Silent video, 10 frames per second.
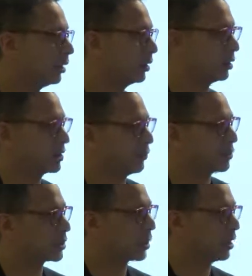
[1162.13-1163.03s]
on civil
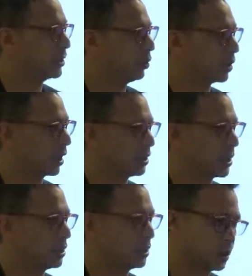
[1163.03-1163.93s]
society
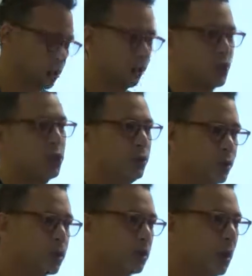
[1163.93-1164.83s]
organizations to
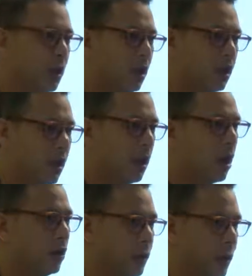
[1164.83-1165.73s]
reduce their
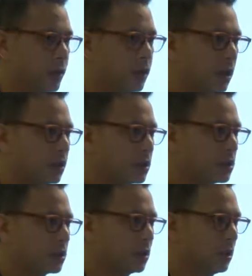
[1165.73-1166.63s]
overhead
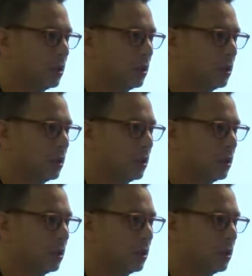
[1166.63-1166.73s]
costs.